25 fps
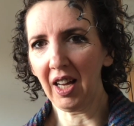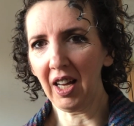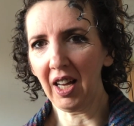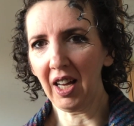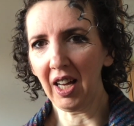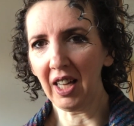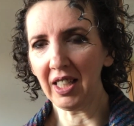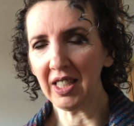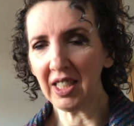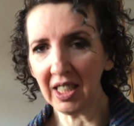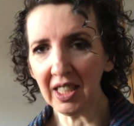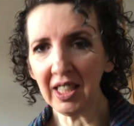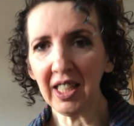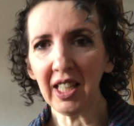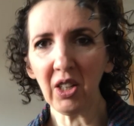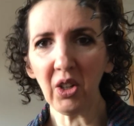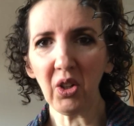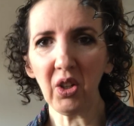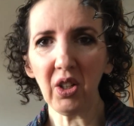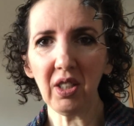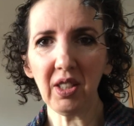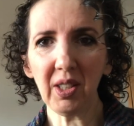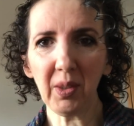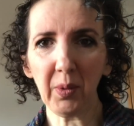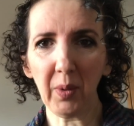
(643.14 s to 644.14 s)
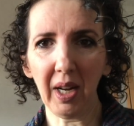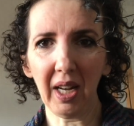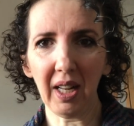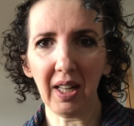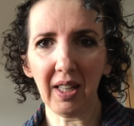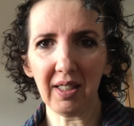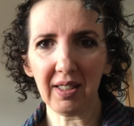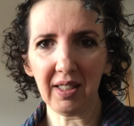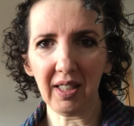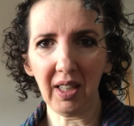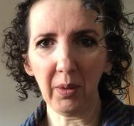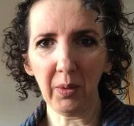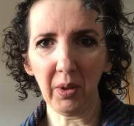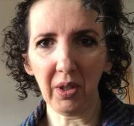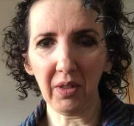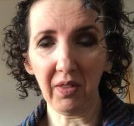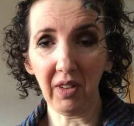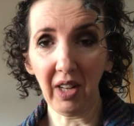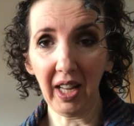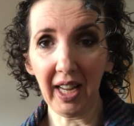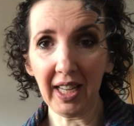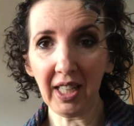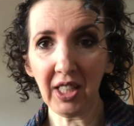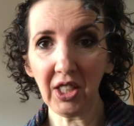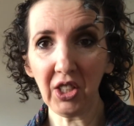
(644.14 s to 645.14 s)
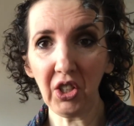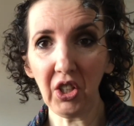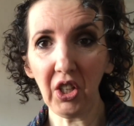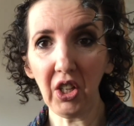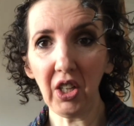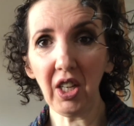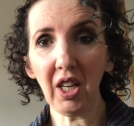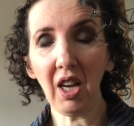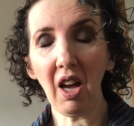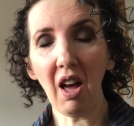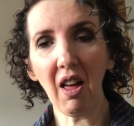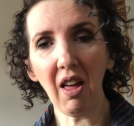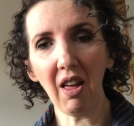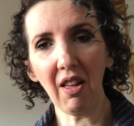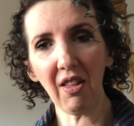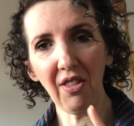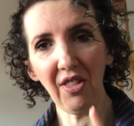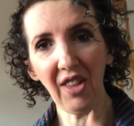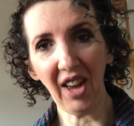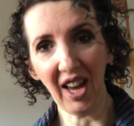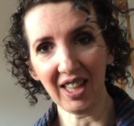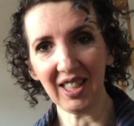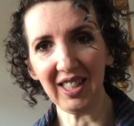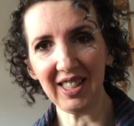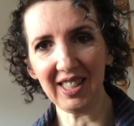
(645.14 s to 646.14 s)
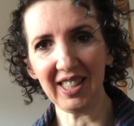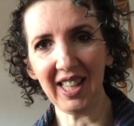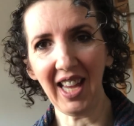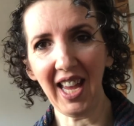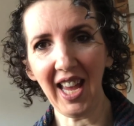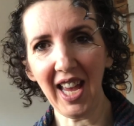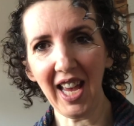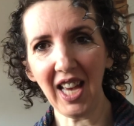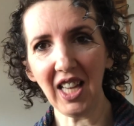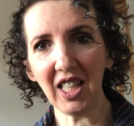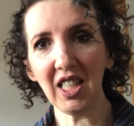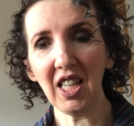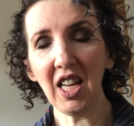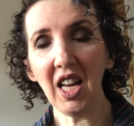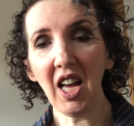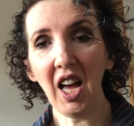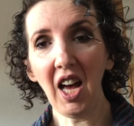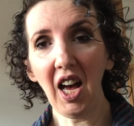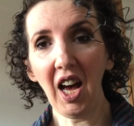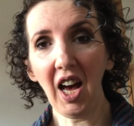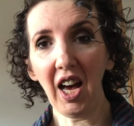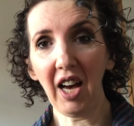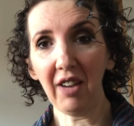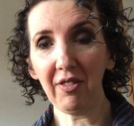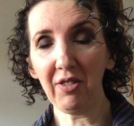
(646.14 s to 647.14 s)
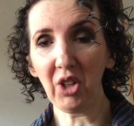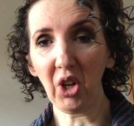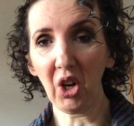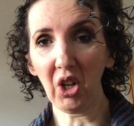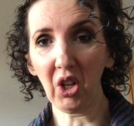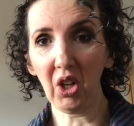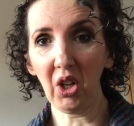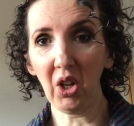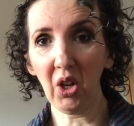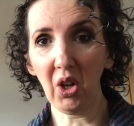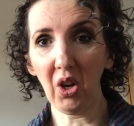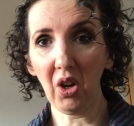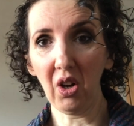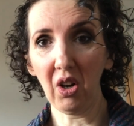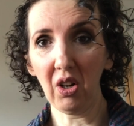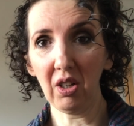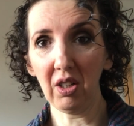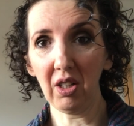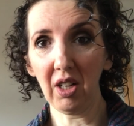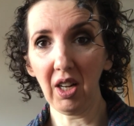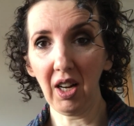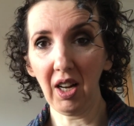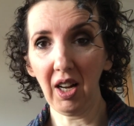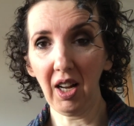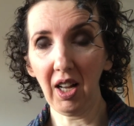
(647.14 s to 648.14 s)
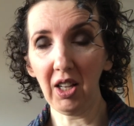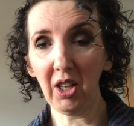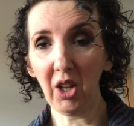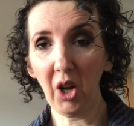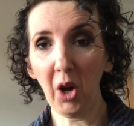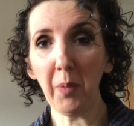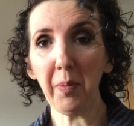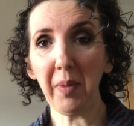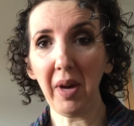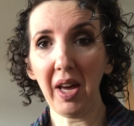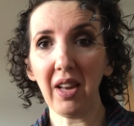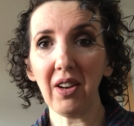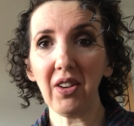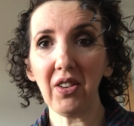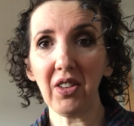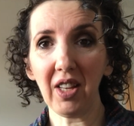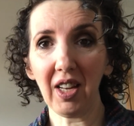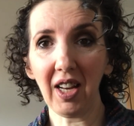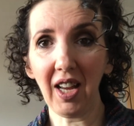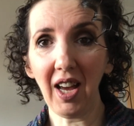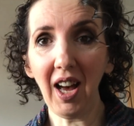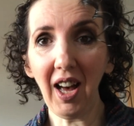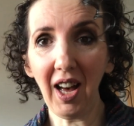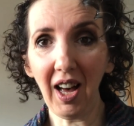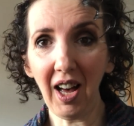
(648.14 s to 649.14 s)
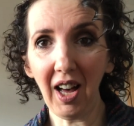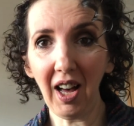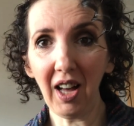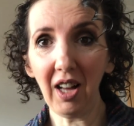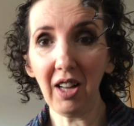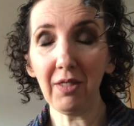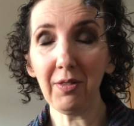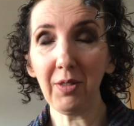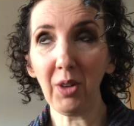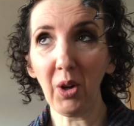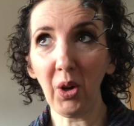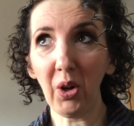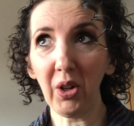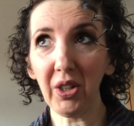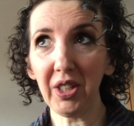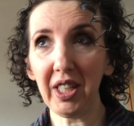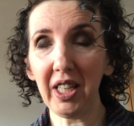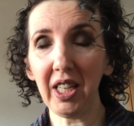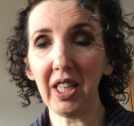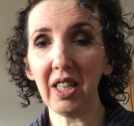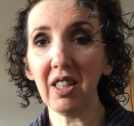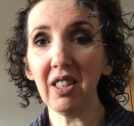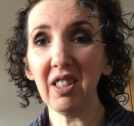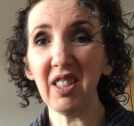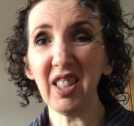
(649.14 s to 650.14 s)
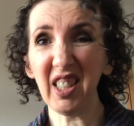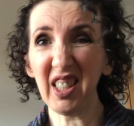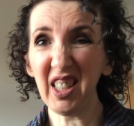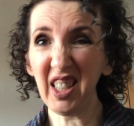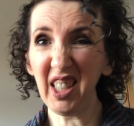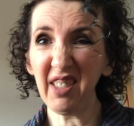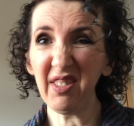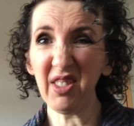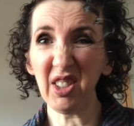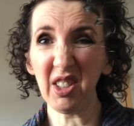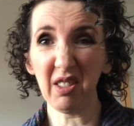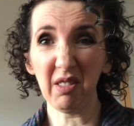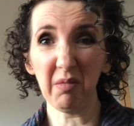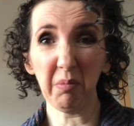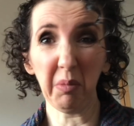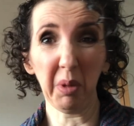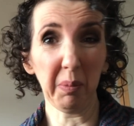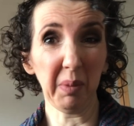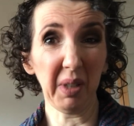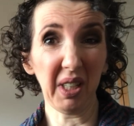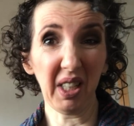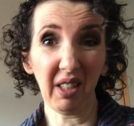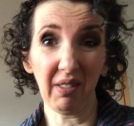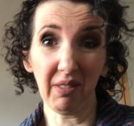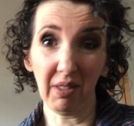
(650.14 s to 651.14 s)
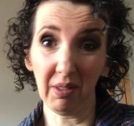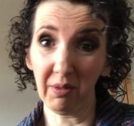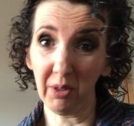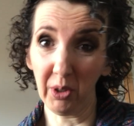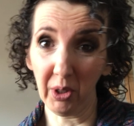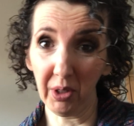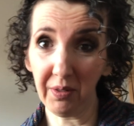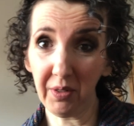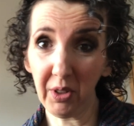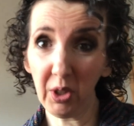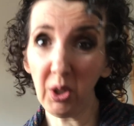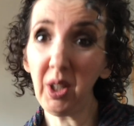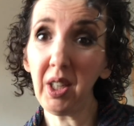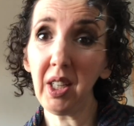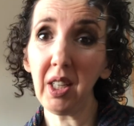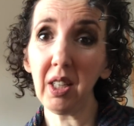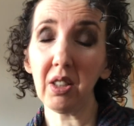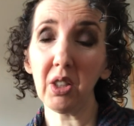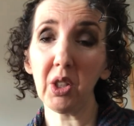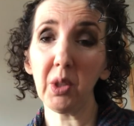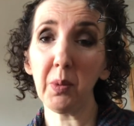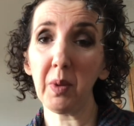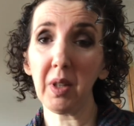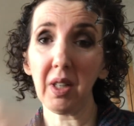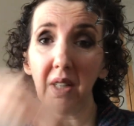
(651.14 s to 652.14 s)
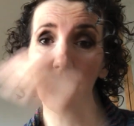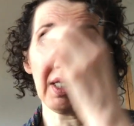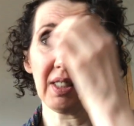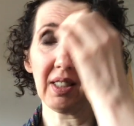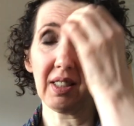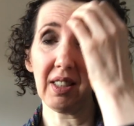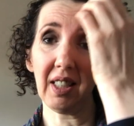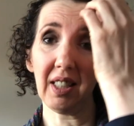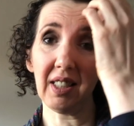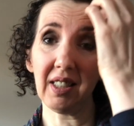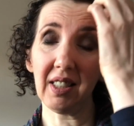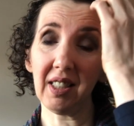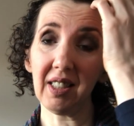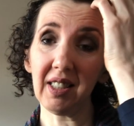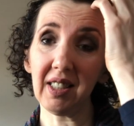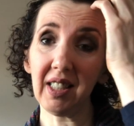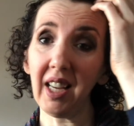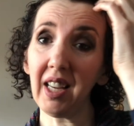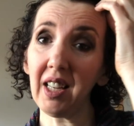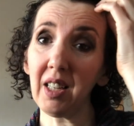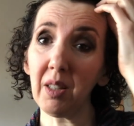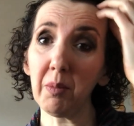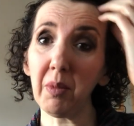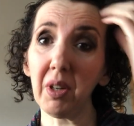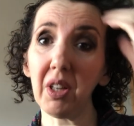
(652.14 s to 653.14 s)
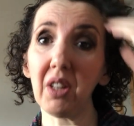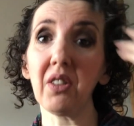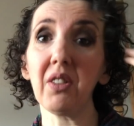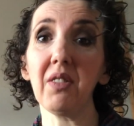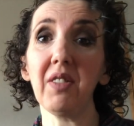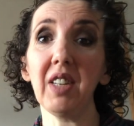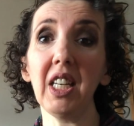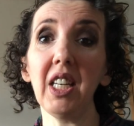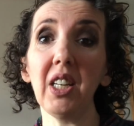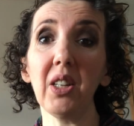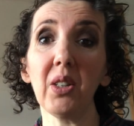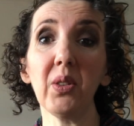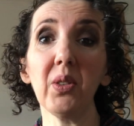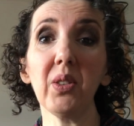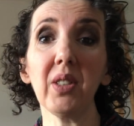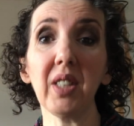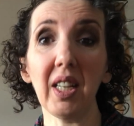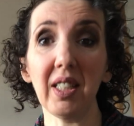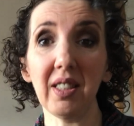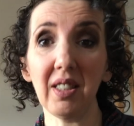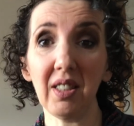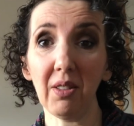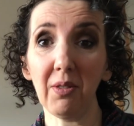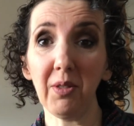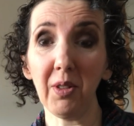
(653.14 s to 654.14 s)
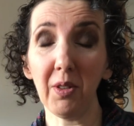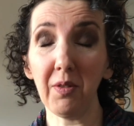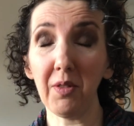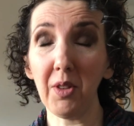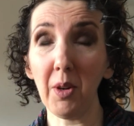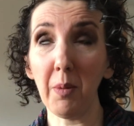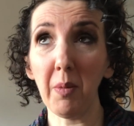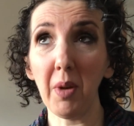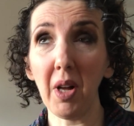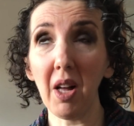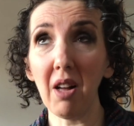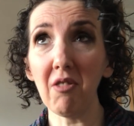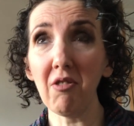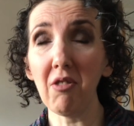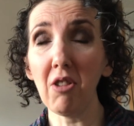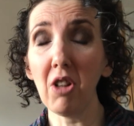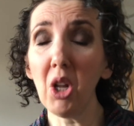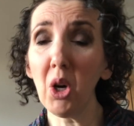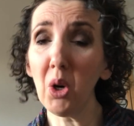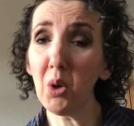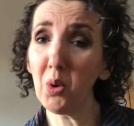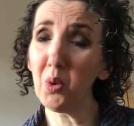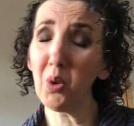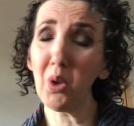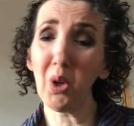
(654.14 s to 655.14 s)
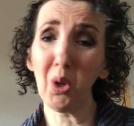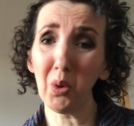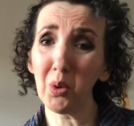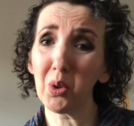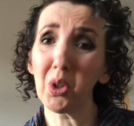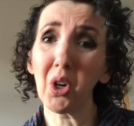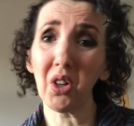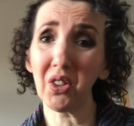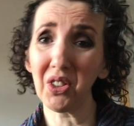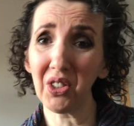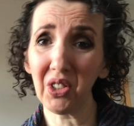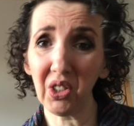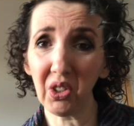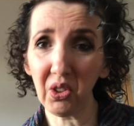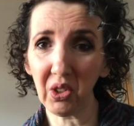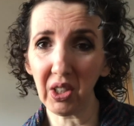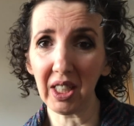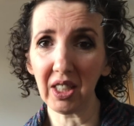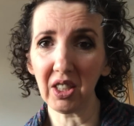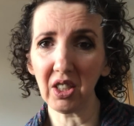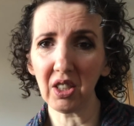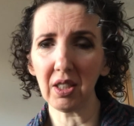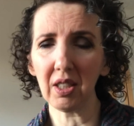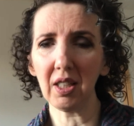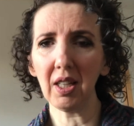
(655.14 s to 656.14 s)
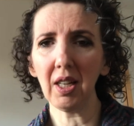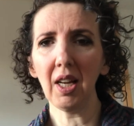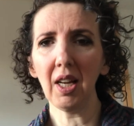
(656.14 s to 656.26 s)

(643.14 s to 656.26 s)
I didn't get on as well as I would have liked to. That said, I've got along a lot better than I have all year, and maybe even for a few years, because as I said in my other videos, I suffer from low concentration.